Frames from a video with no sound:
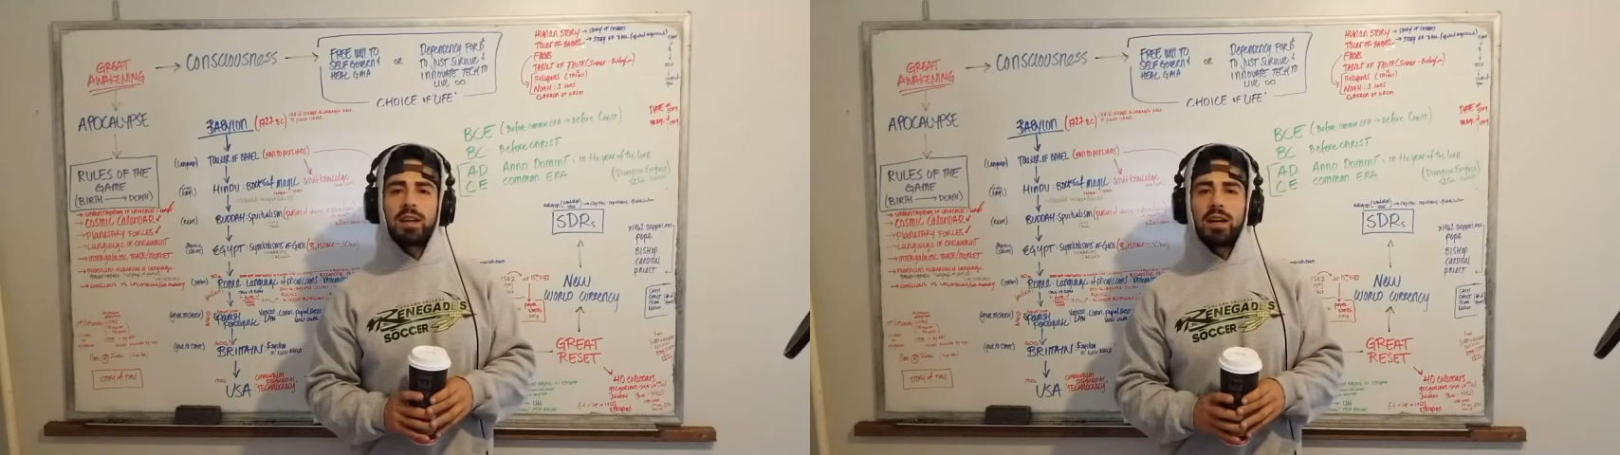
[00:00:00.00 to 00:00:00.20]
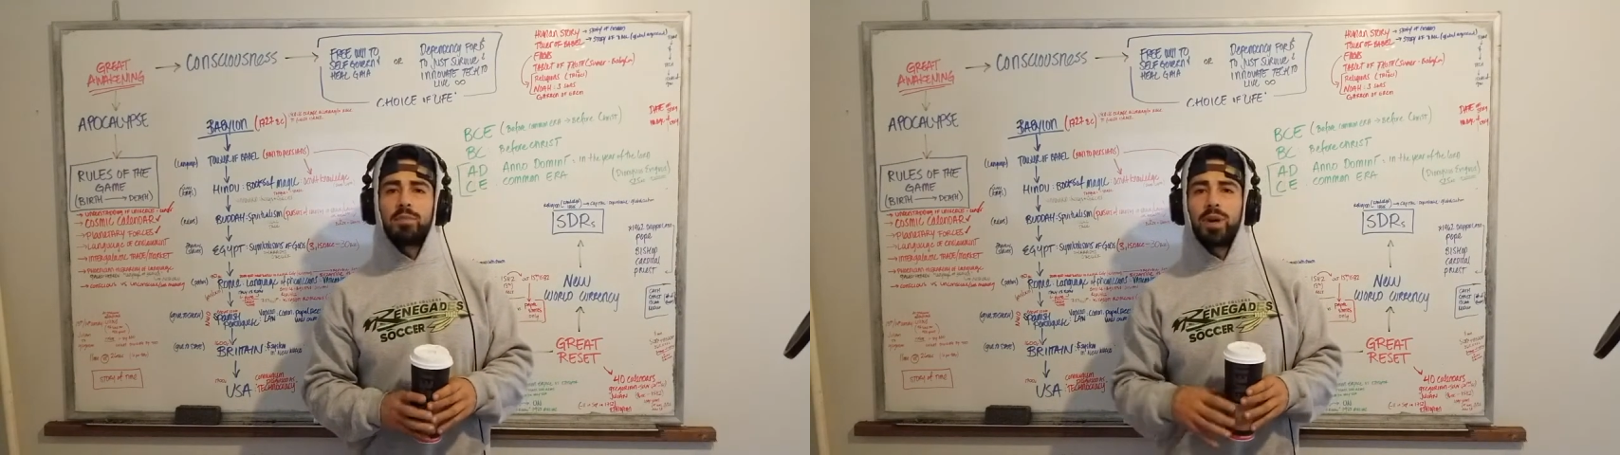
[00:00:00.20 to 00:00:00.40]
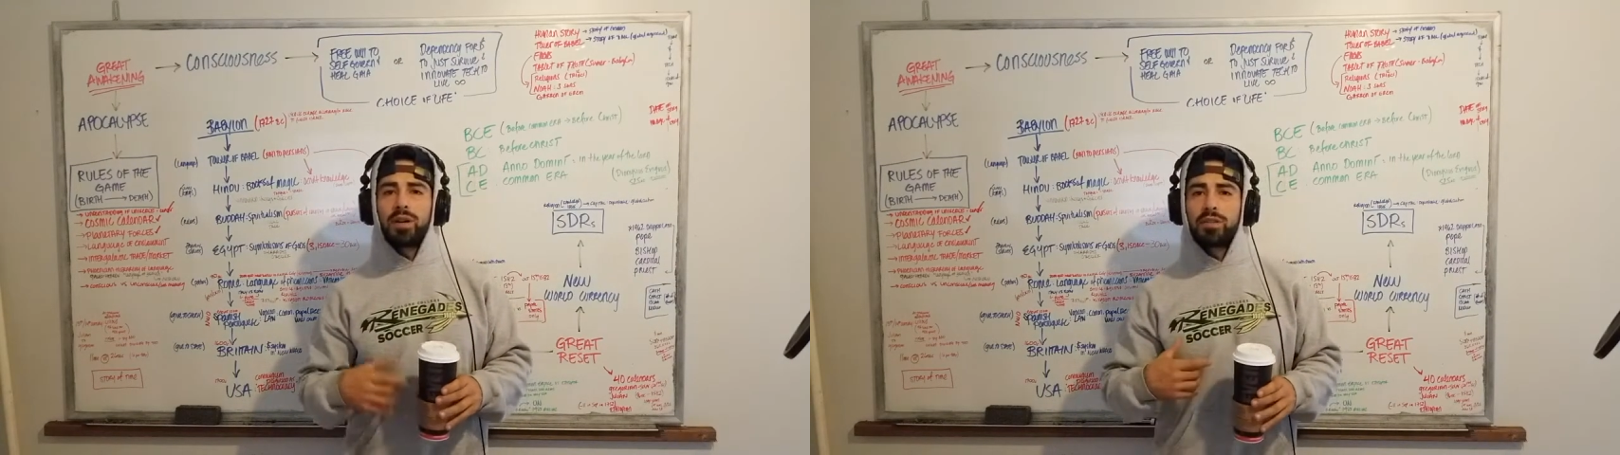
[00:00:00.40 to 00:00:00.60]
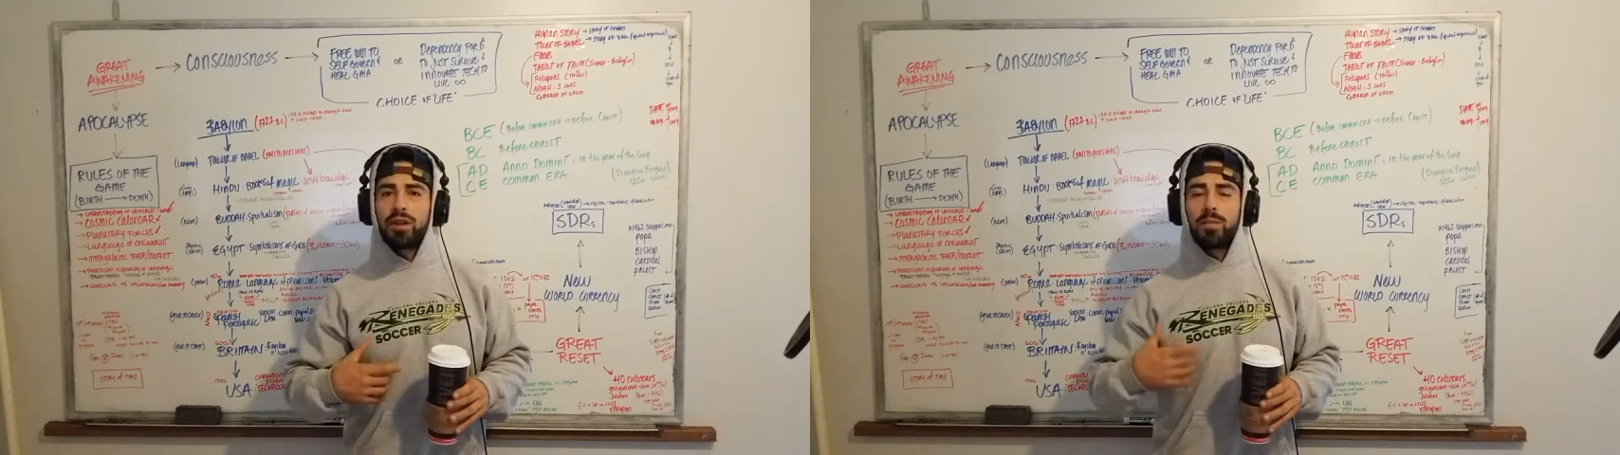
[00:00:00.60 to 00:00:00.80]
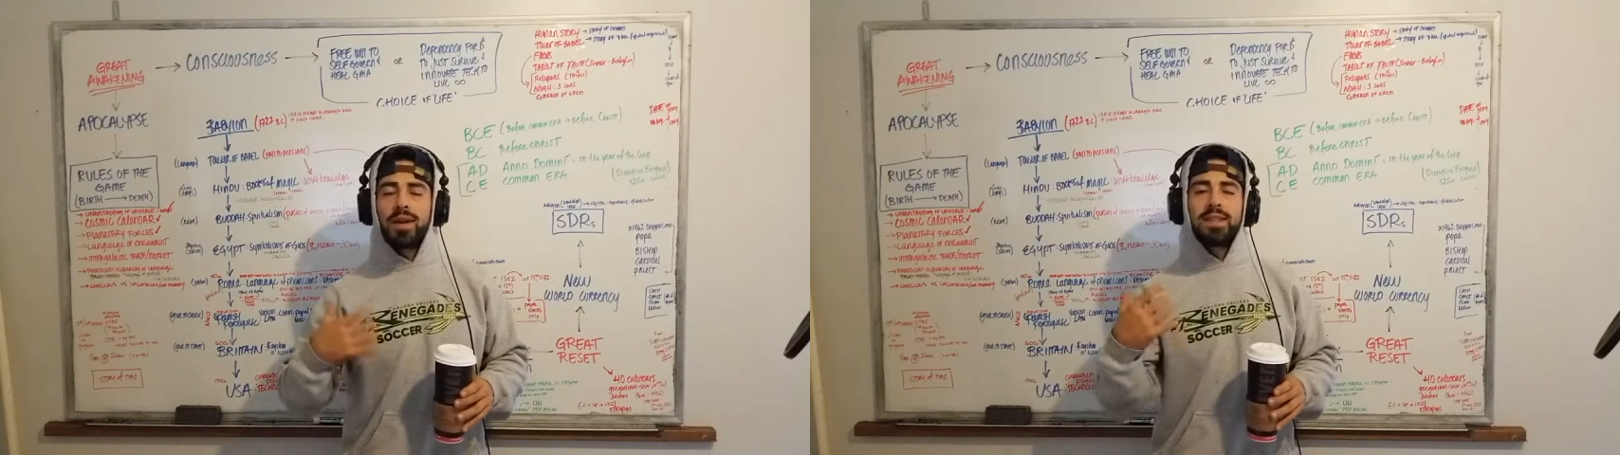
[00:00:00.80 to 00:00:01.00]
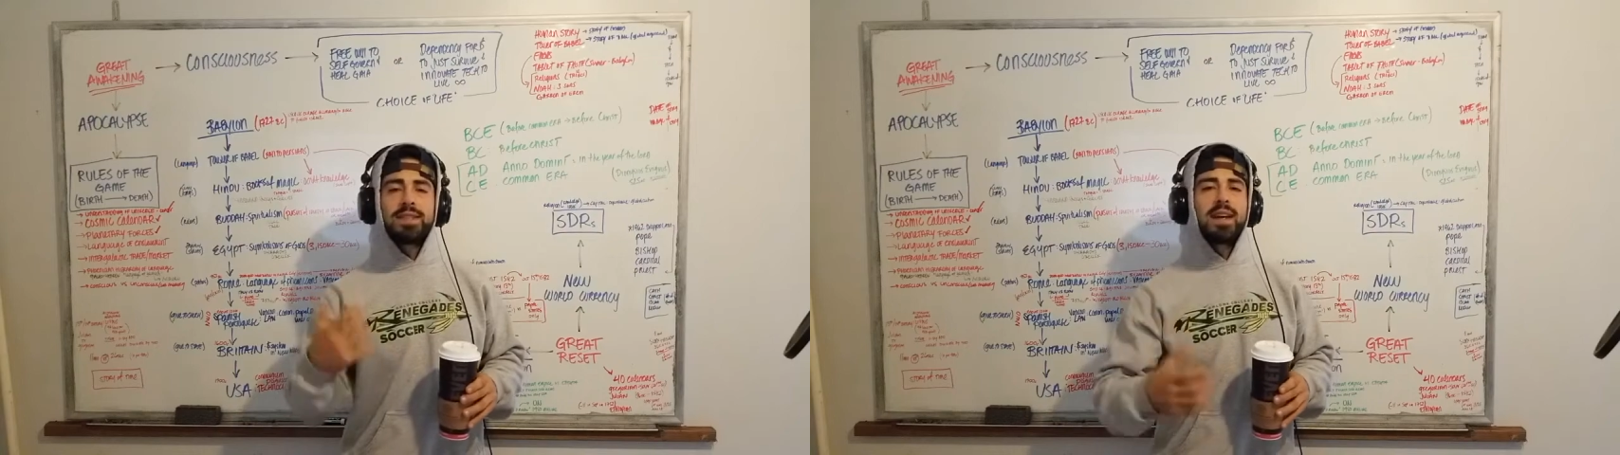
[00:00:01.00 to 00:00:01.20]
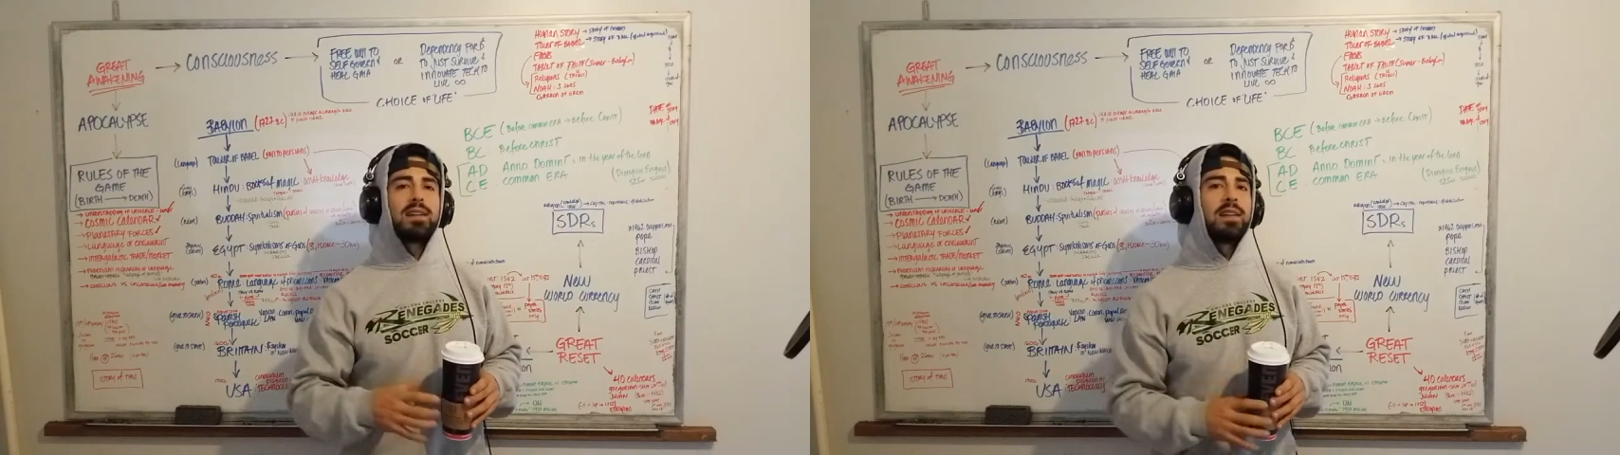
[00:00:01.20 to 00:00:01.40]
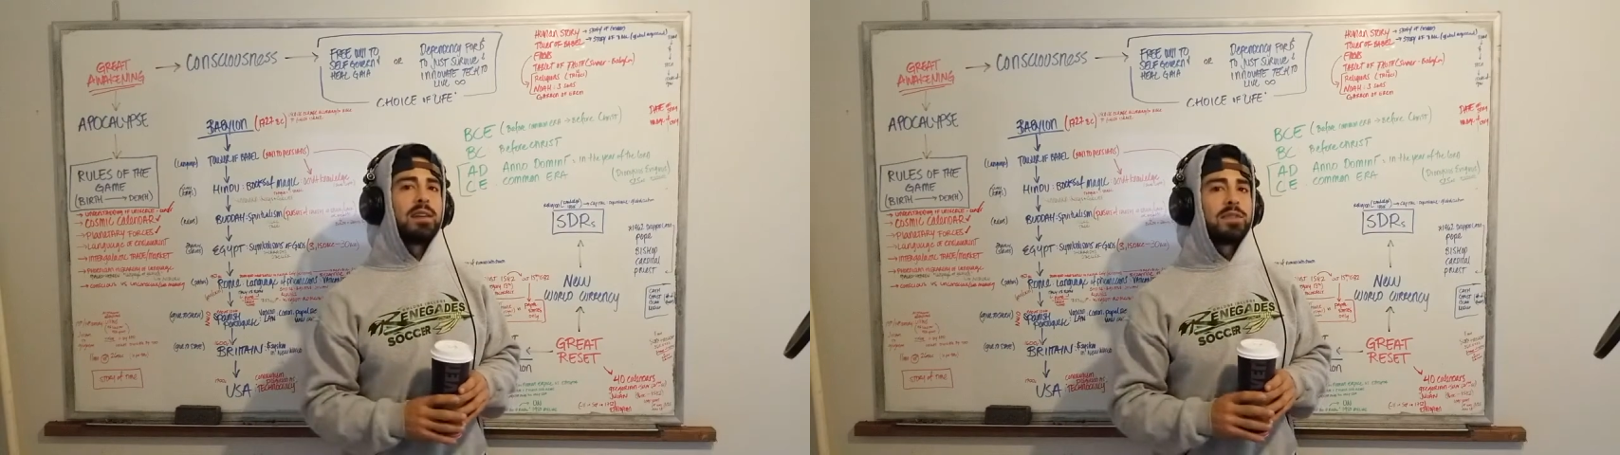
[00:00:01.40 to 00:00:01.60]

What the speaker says: I've pondered on my entire life,